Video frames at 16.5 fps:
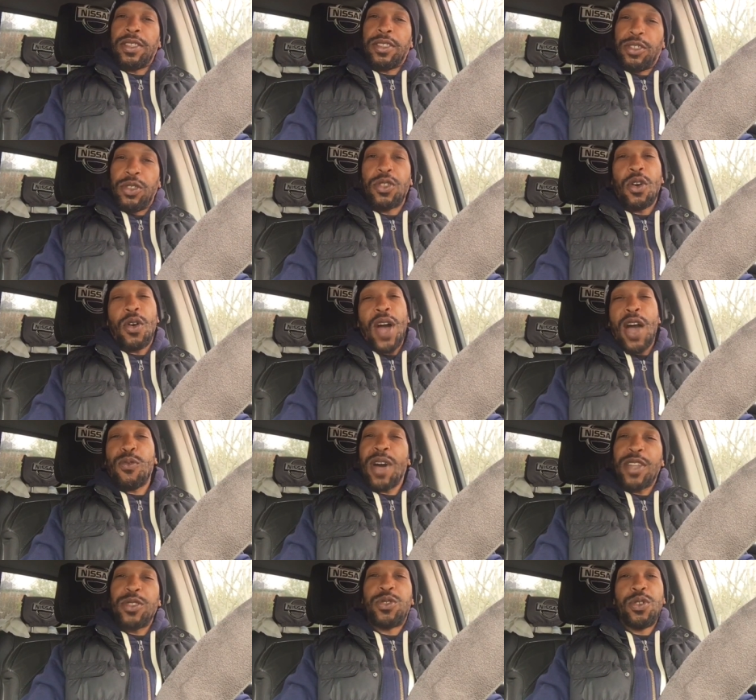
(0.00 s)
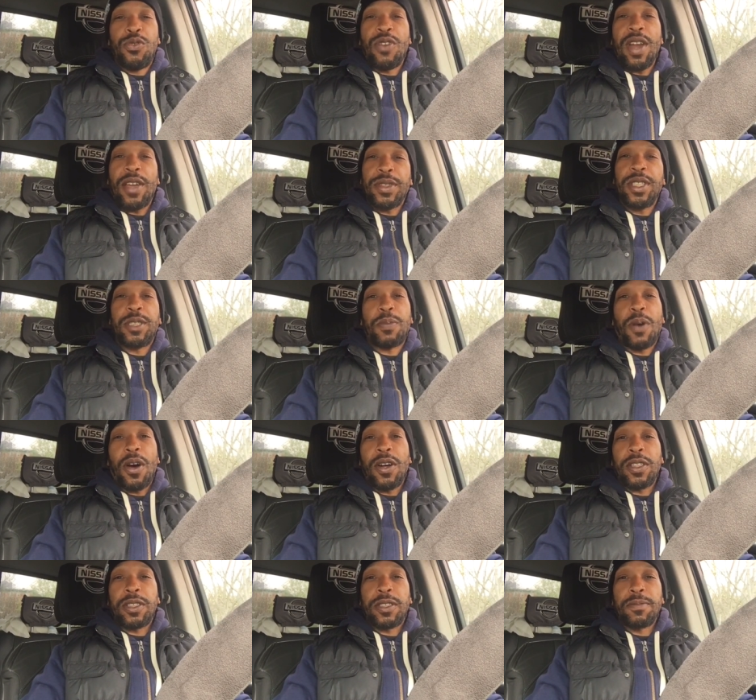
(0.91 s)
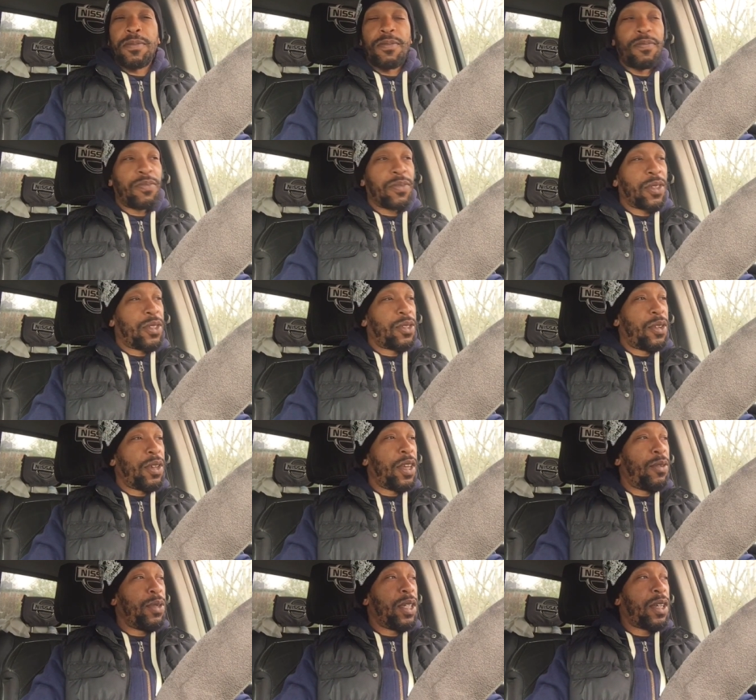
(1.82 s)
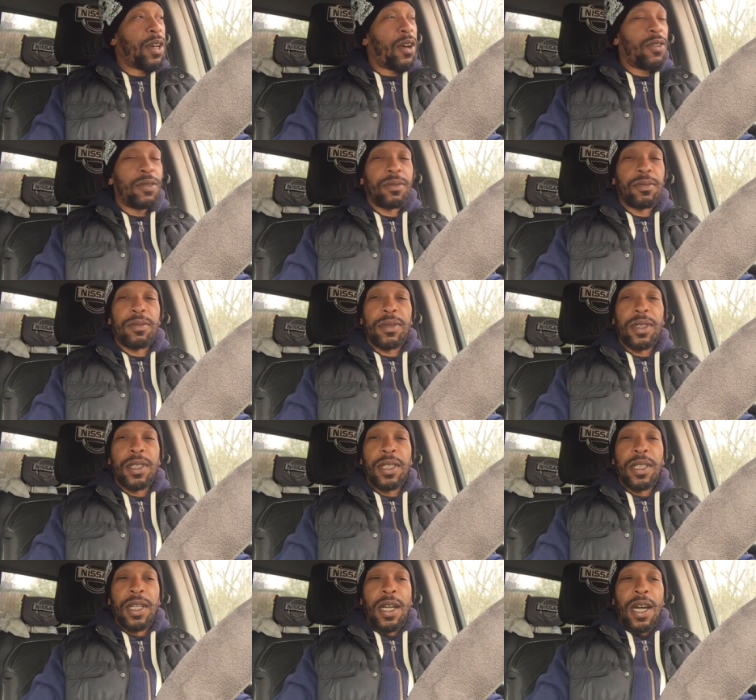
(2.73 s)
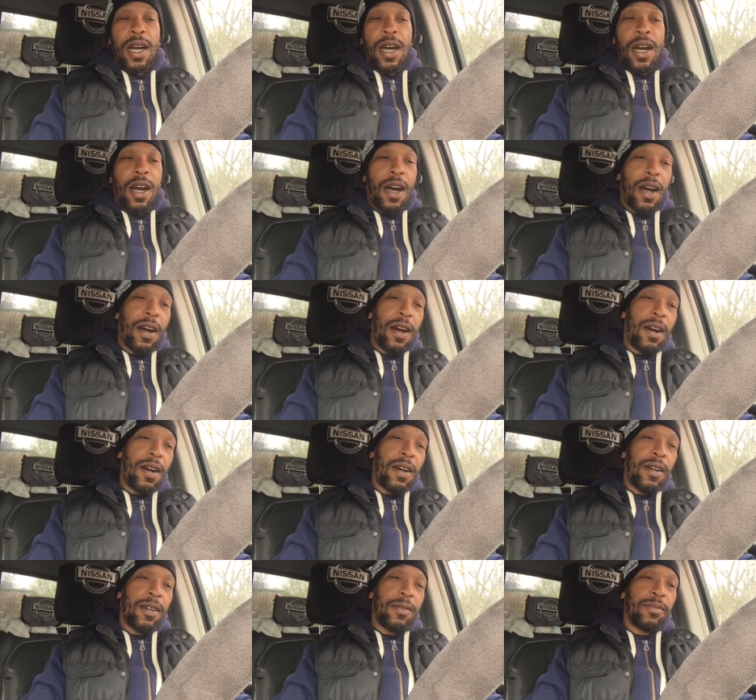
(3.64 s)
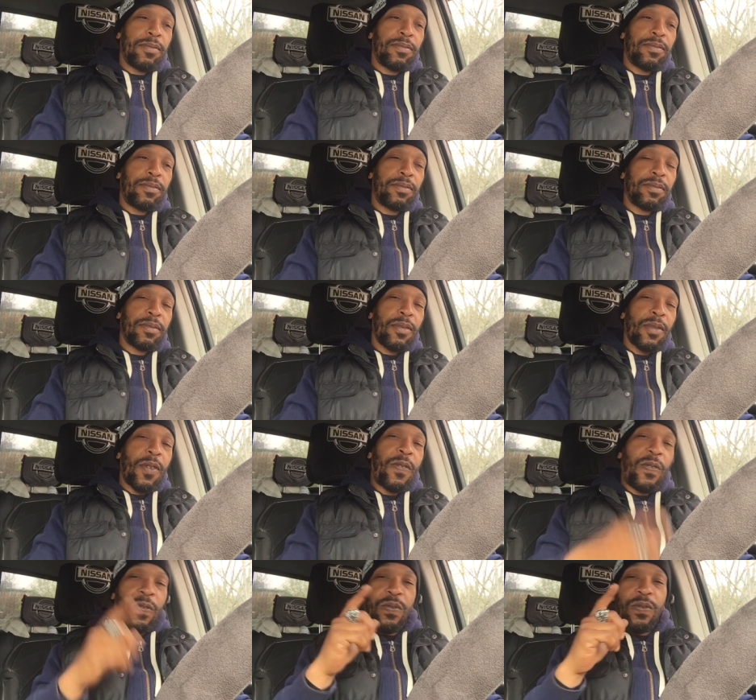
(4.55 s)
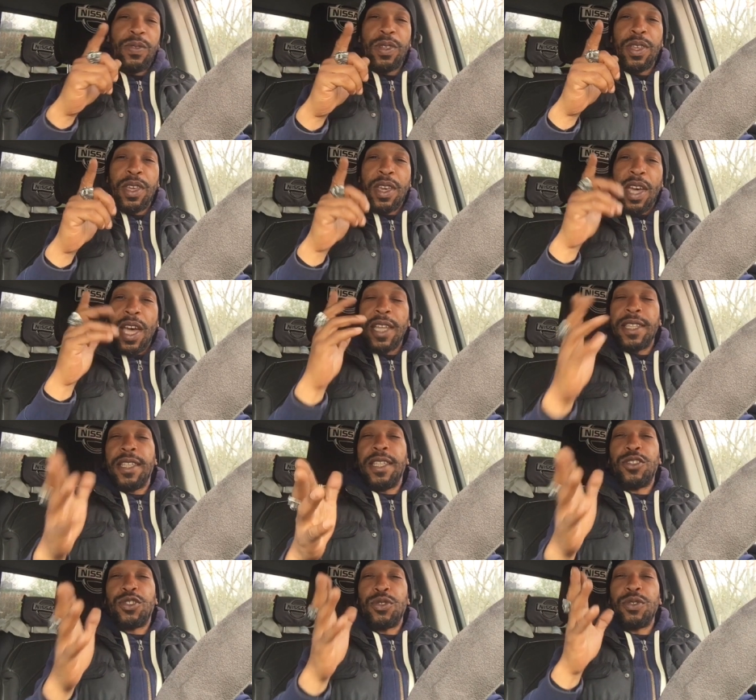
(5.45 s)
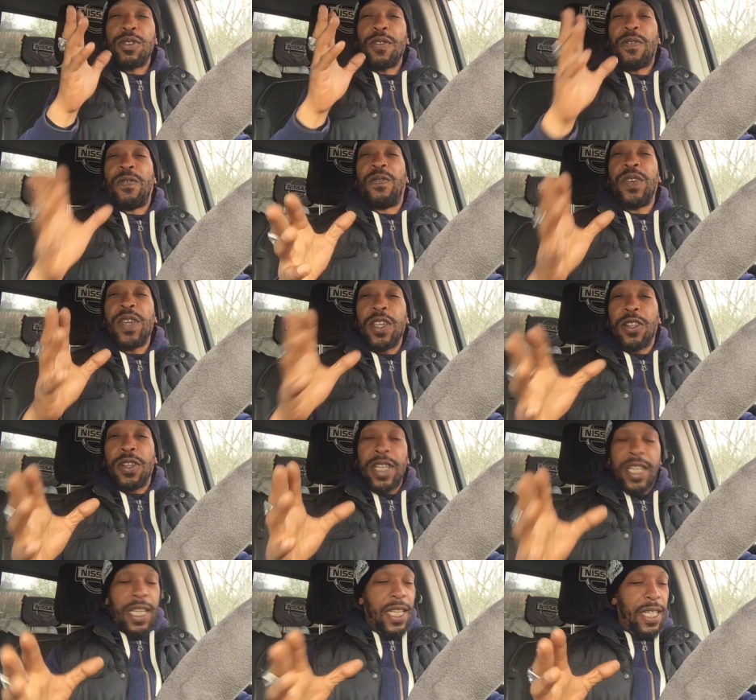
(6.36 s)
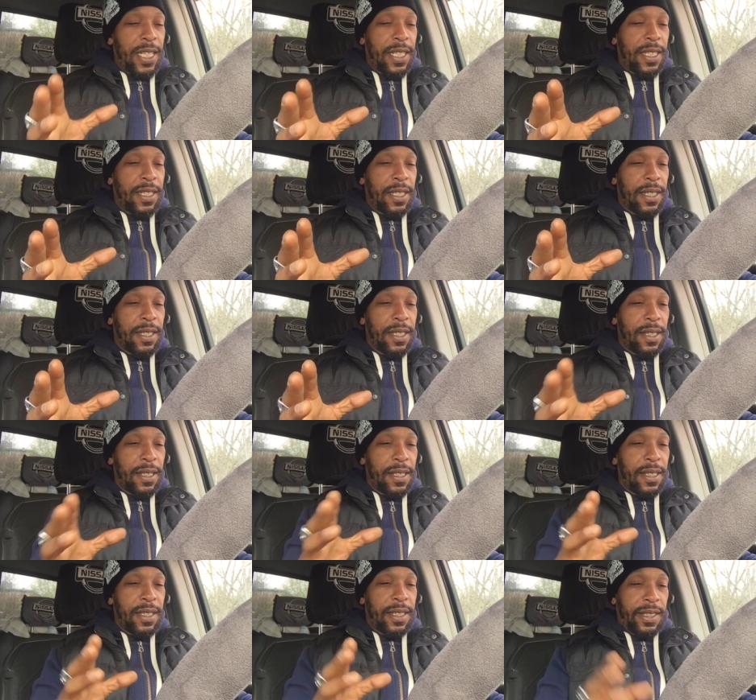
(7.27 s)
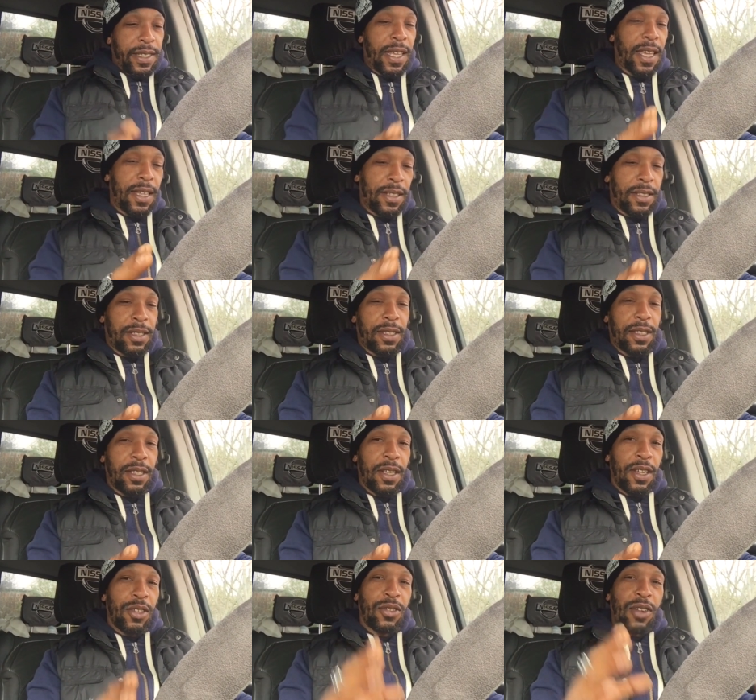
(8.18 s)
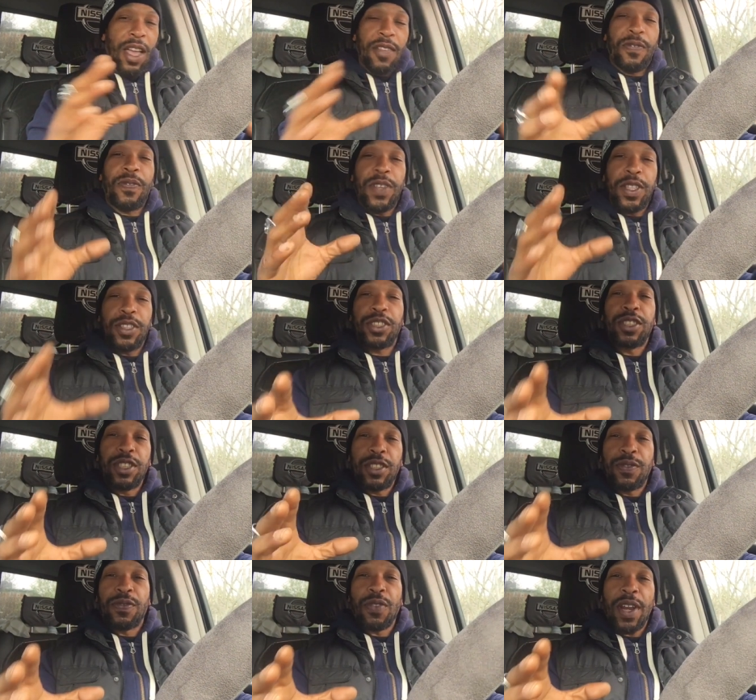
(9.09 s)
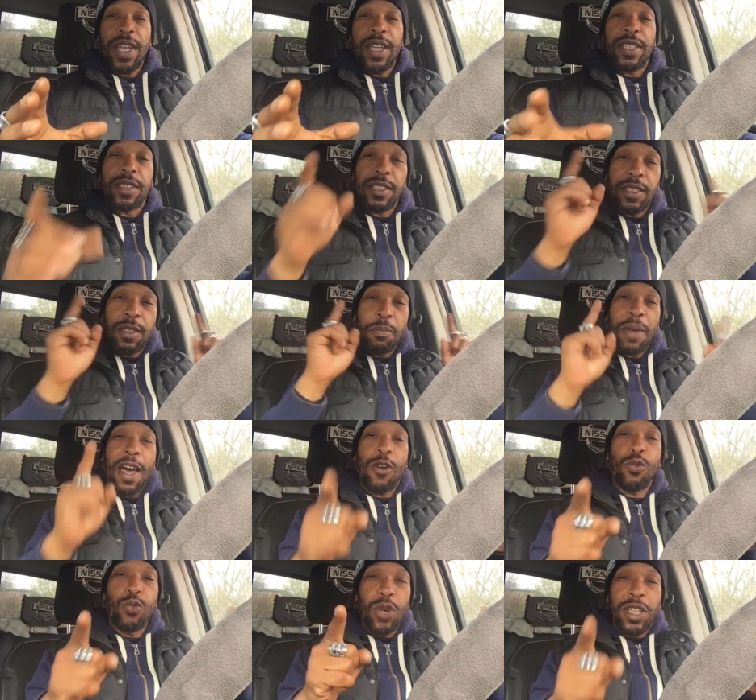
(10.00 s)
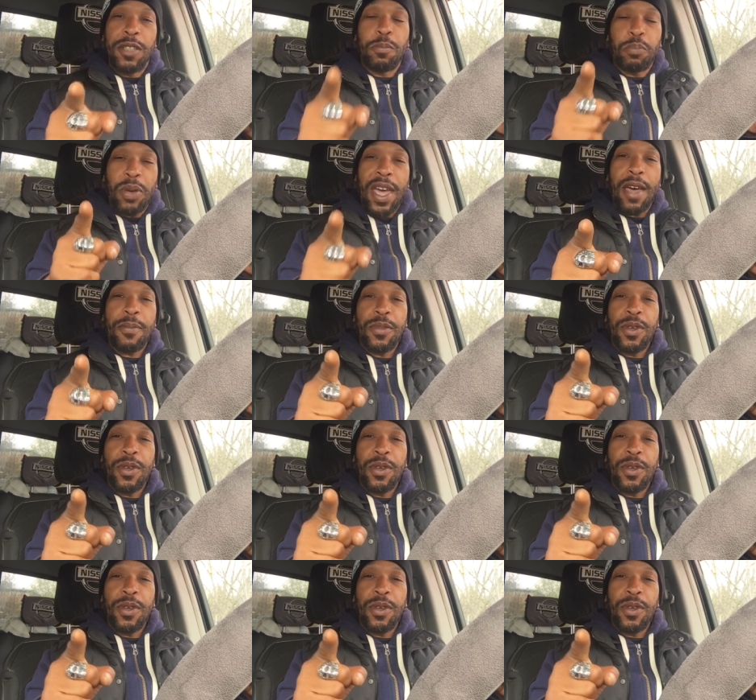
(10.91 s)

You know how I do around these parts. So here we go um, I need you to fill in the sentence. You got to finish this phrase. It's about Willie Pep.